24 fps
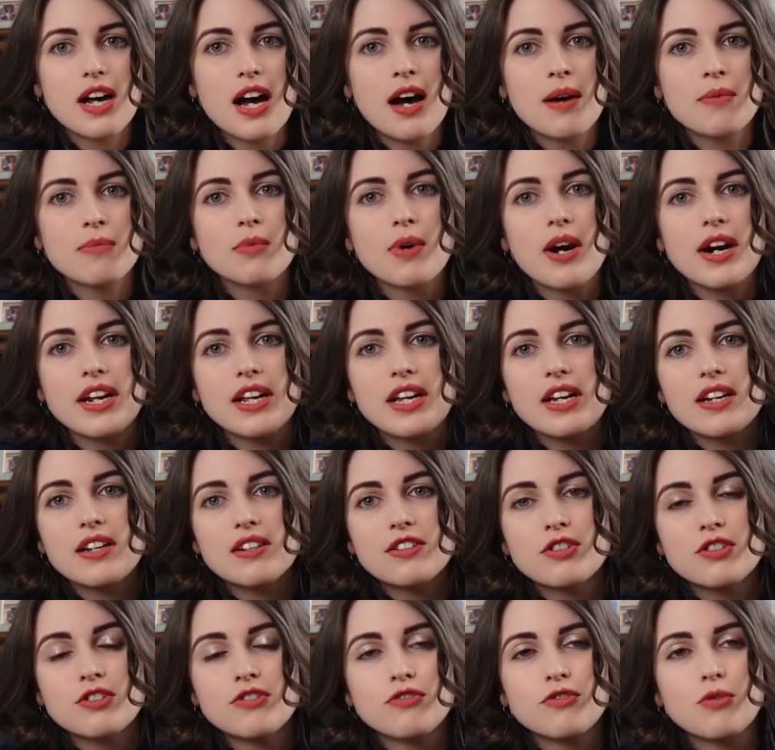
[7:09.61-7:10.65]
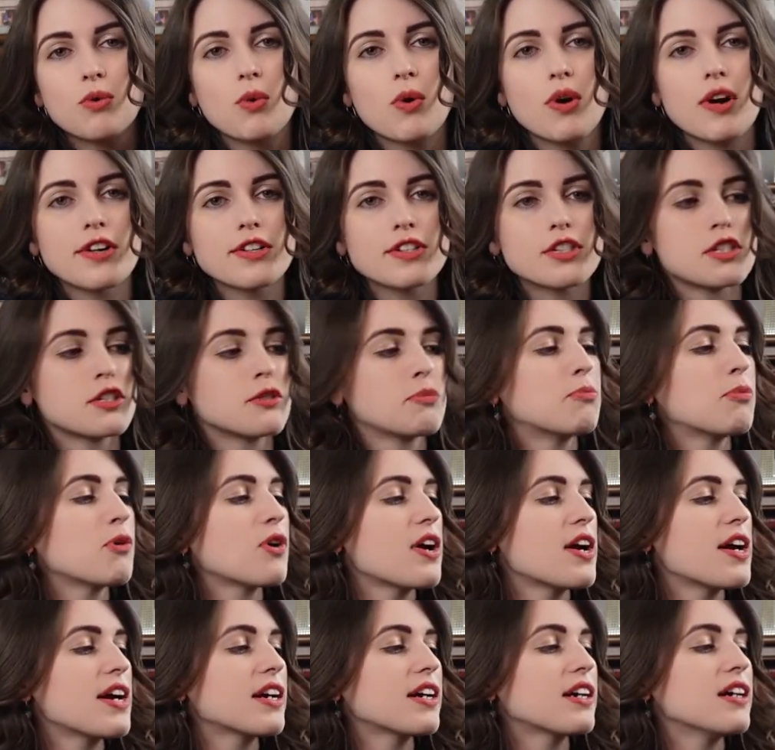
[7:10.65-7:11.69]
I'm ready for
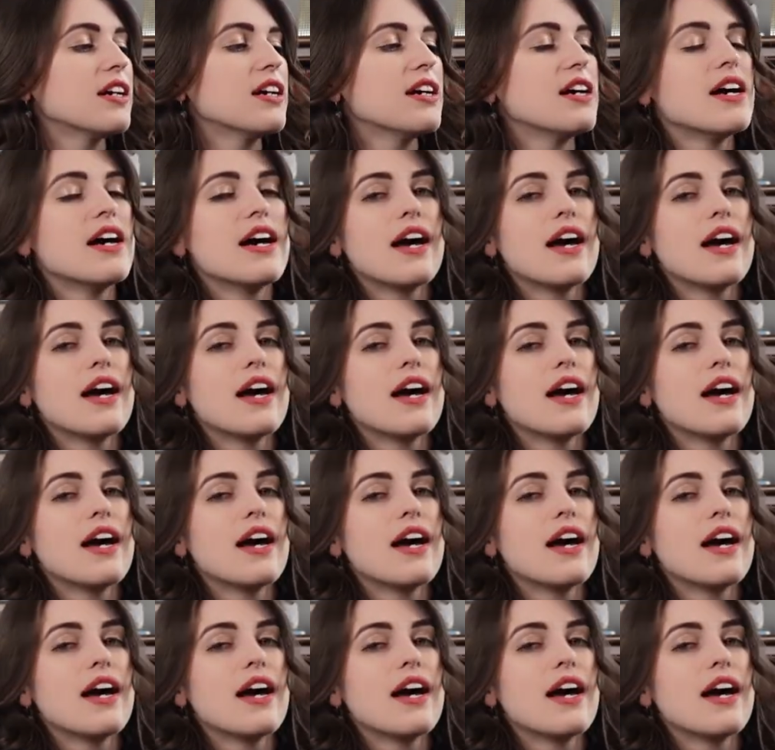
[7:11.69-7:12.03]
spring.